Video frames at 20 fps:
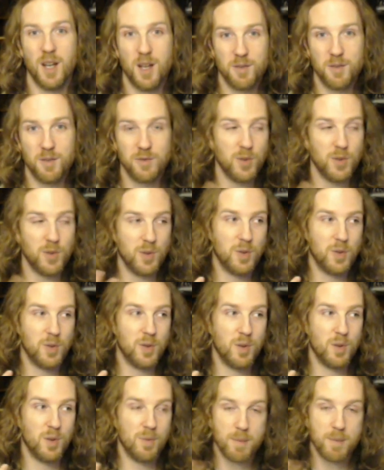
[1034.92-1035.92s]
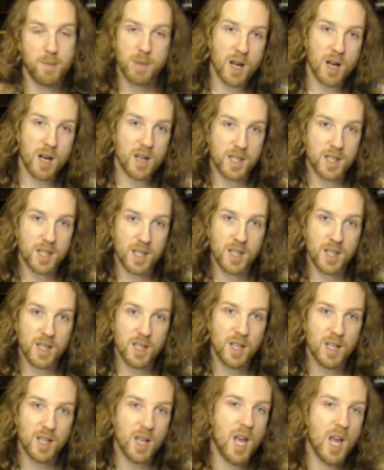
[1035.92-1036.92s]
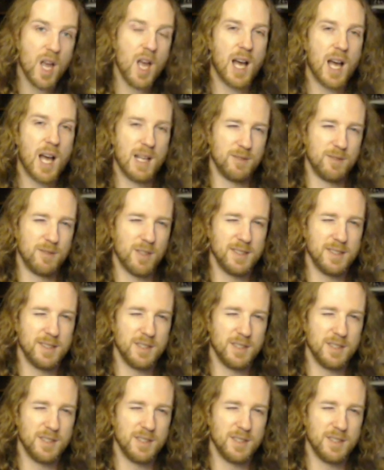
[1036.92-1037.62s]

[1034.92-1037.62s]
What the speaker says: for my partner, and I'm trying